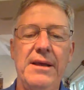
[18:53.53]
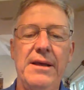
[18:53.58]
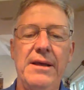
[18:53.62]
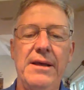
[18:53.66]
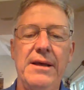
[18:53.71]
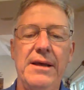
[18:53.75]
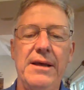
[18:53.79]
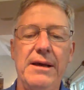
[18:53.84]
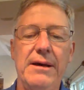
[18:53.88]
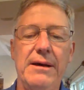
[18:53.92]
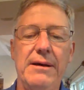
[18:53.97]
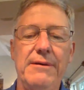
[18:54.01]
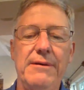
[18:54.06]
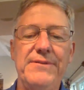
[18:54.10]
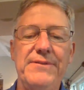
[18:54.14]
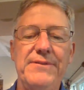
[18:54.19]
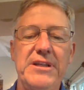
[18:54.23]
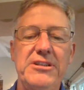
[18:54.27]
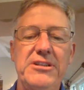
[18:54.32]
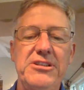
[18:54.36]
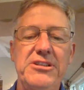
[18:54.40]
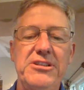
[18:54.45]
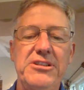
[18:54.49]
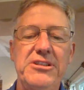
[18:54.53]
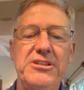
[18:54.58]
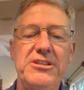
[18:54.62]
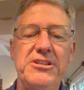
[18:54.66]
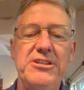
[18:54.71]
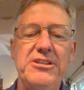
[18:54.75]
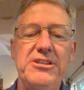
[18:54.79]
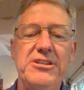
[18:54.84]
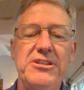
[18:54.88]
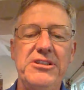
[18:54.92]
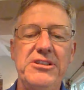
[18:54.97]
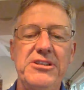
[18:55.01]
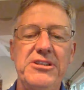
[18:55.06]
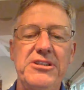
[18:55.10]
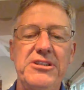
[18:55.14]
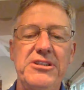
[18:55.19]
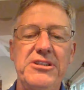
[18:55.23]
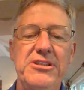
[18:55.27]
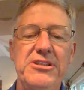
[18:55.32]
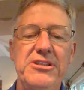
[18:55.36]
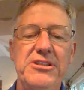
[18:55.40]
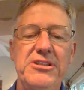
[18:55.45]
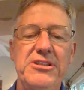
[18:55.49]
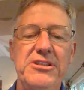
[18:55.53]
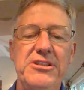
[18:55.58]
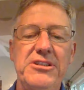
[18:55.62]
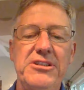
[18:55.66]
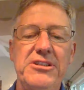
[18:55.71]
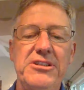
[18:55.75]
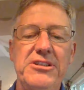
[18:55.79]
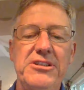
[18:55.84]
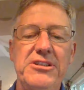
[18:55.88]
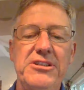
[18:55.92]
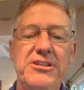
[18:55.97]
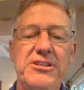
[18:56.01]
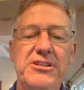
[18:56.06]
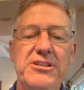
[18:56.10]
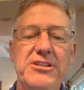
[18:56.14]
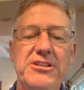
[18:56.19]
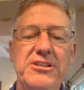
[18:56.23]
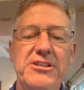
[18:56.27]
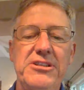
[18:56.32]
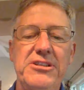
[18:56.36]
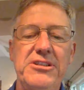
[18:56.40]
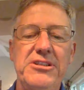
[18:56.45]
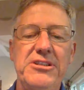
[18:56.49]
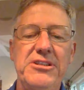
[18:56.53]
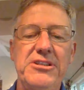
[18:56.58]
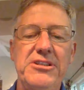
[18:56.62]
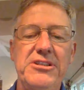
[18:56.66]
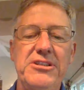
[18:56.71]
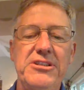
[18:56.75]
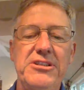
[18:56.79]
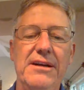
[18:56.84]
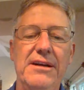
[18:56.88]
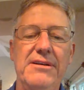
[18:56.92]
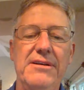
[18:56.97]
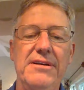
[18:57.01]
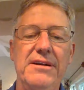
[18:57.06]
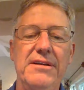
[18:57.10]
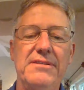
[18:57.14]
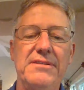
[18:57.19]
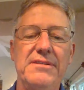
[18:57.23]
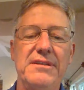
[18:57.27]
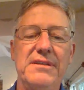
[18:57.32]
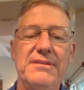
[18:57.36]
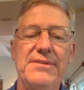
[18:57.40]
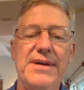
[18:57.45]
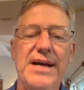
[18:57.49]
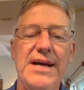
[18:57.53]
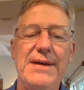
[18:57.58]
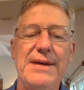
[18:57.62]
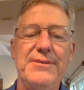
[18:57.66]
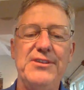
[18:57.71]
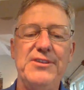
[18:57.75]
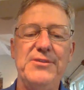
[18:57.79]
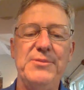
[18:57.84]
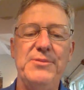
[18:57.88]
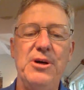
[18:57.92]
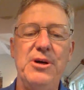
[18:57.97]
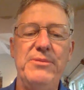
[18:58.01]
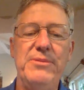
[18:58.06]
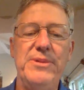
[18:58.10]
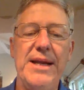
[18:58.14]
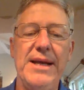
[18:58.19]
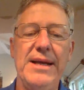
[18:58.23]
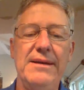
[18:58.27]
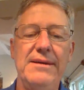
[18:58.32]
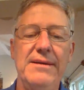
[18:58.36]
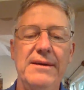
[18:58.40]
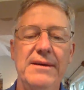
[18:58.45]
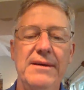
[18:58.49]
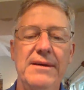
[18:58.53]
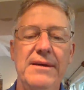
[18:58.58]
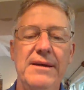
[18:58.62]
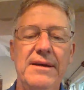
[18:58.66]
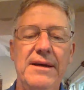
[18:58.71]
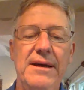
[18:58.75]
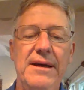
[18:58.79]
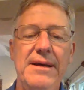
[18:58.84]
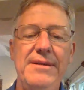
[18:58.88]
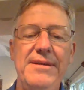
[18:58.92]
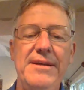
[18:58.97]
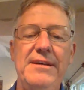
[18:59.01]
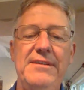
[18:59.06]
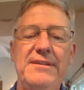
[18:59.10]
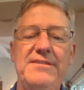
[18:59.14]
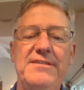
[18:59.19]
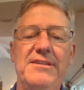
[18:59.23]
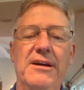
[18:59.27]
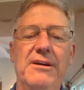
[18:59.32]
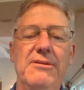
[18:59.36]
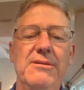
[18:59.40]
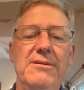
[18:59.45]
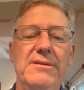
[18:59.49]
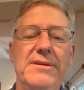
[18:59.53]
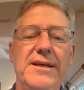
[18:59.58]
If the chick had already started to breathe in the air sac, could it survive a small break? I think so.